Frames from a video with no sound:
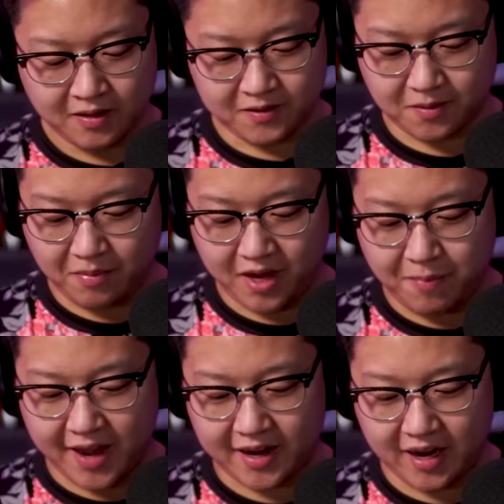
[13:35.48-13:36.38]
There's a mini
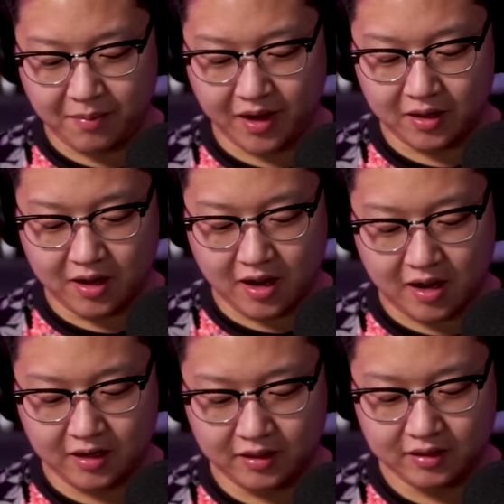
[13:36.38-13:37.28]
P.E.K.K.A coming
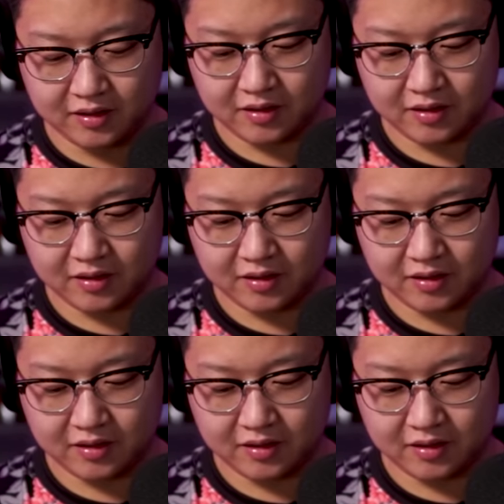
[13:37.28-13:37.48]
along.